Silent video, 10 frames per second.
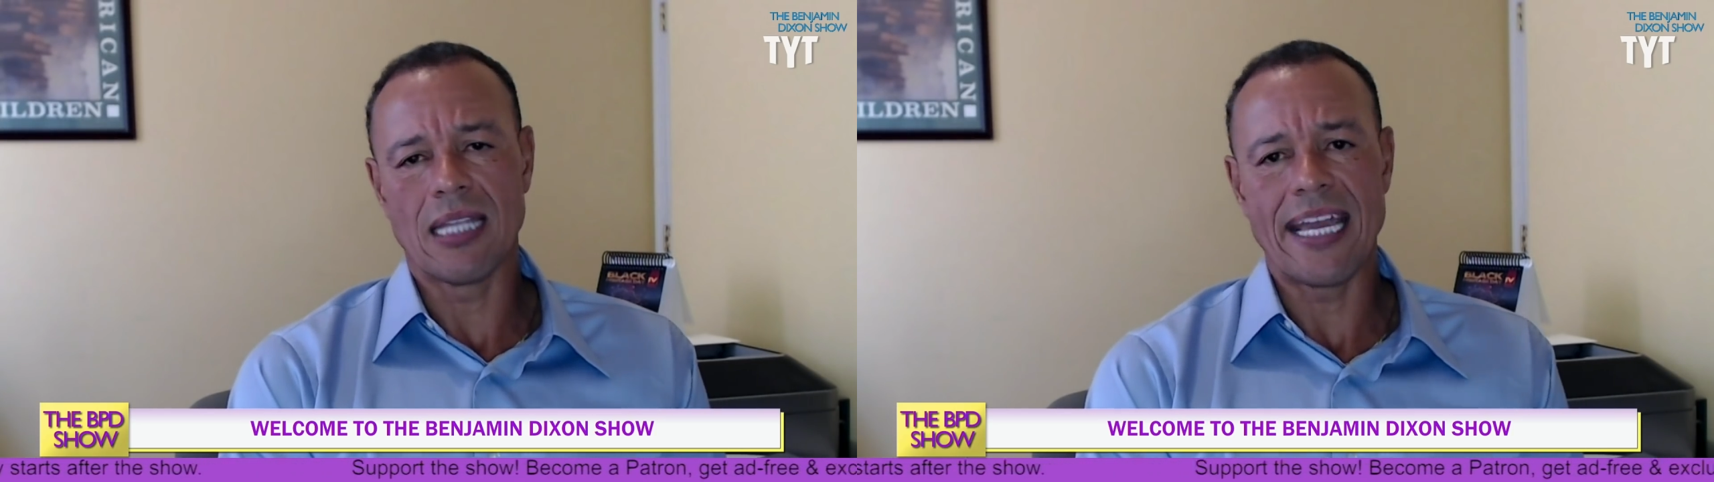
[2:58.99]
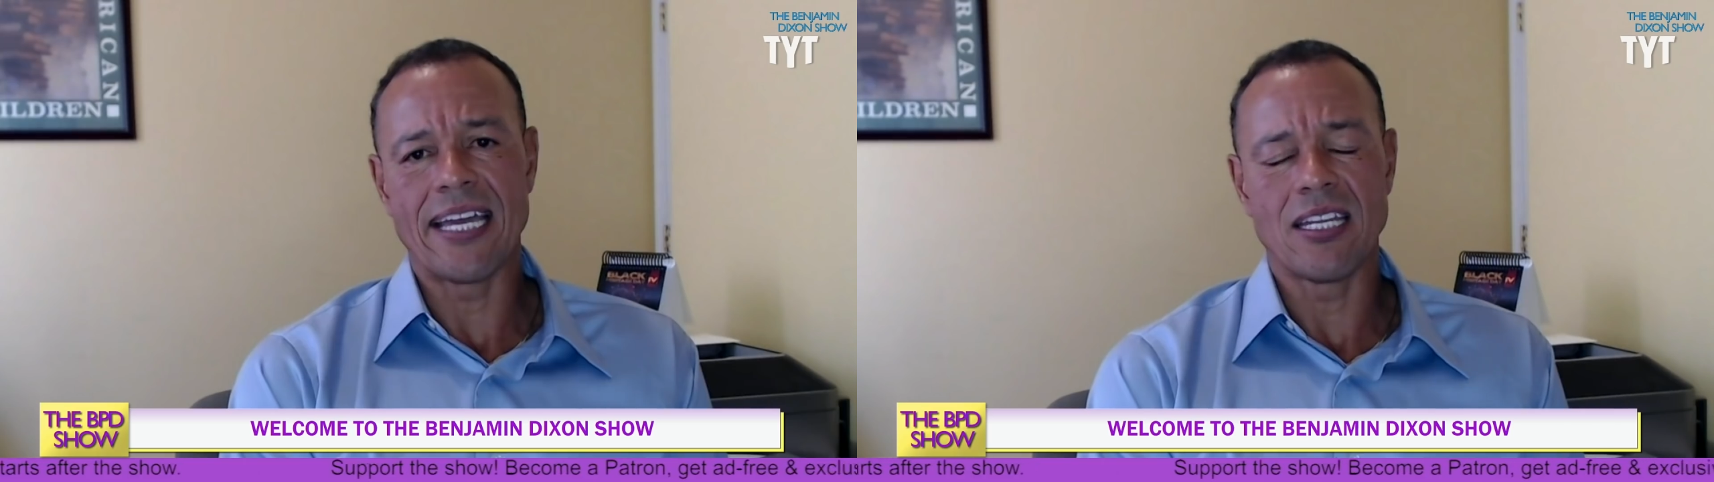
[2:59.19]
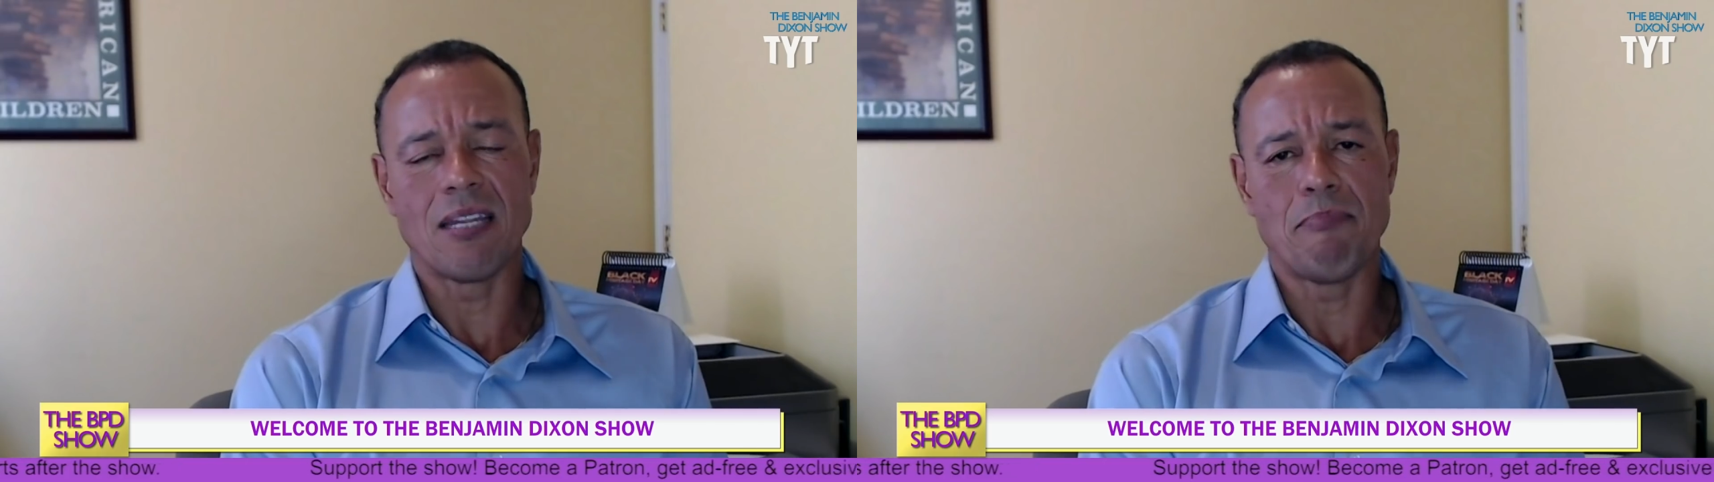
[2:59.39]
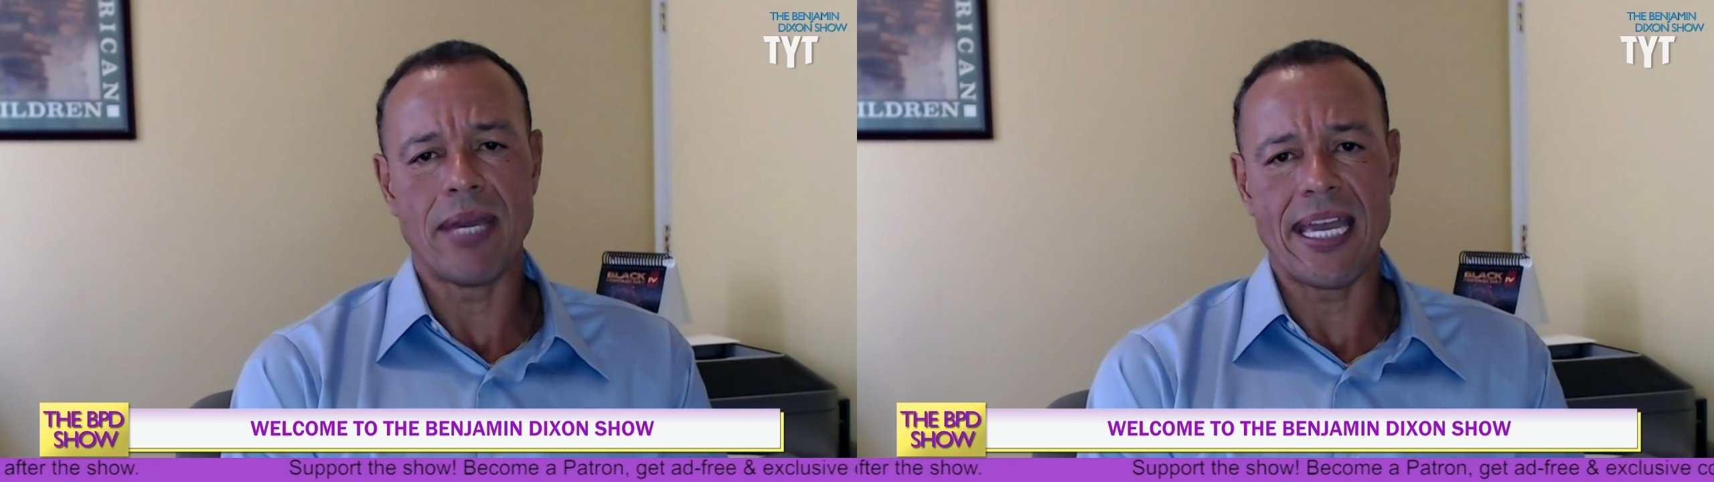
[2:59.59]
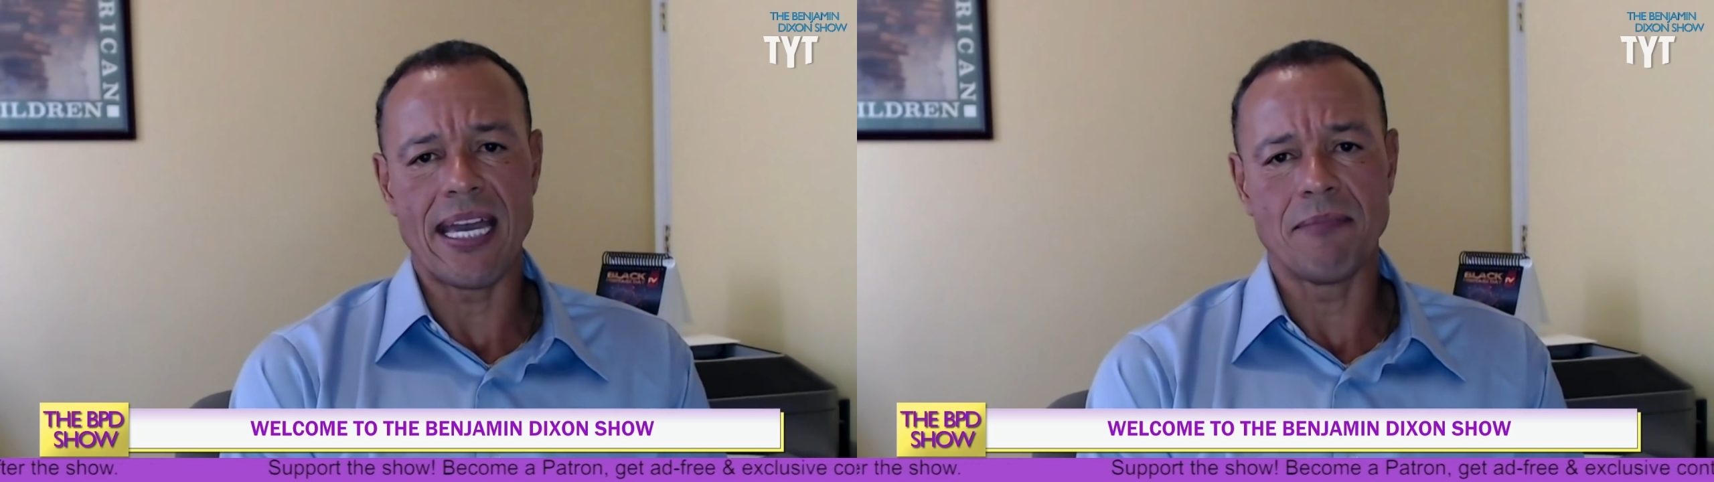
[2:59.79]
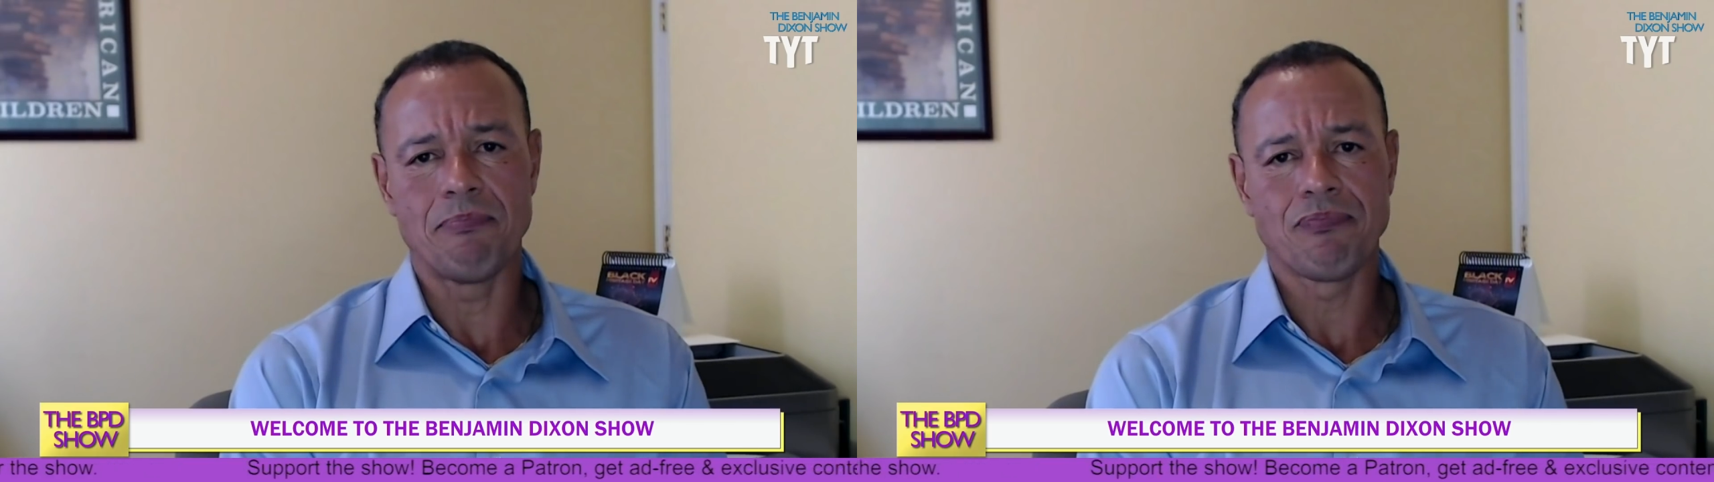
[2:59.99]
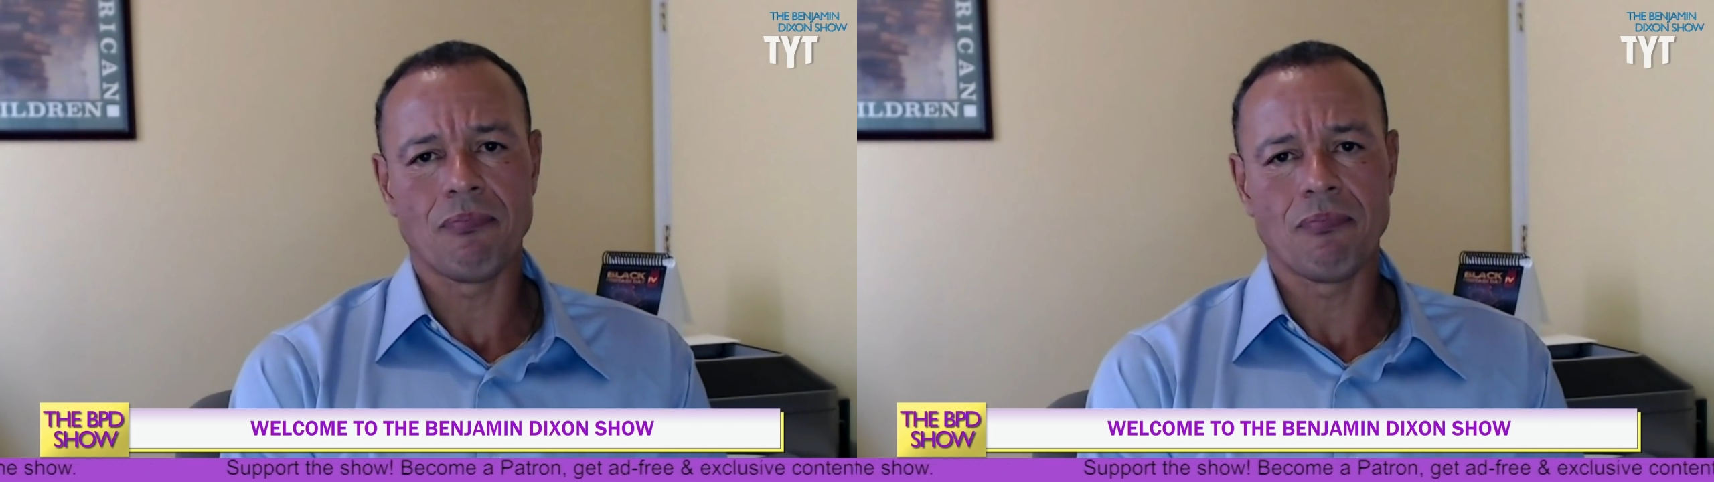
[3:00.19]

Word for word: laying in the bed